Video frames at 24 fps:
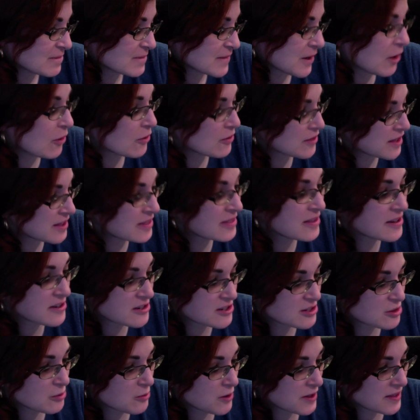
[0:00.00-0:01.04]
oh, and then
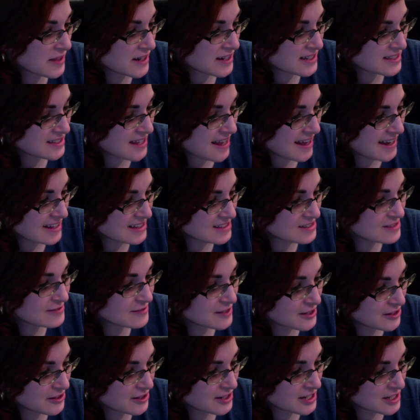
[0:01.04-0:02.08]
there's the one that it's at
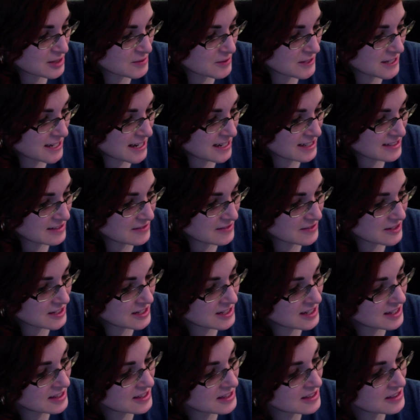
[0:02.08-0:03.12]
severe unexplained activity,
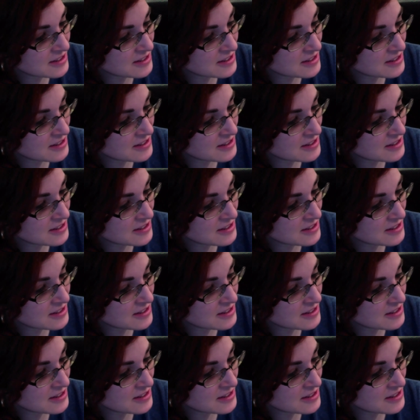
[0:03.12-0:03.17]
and then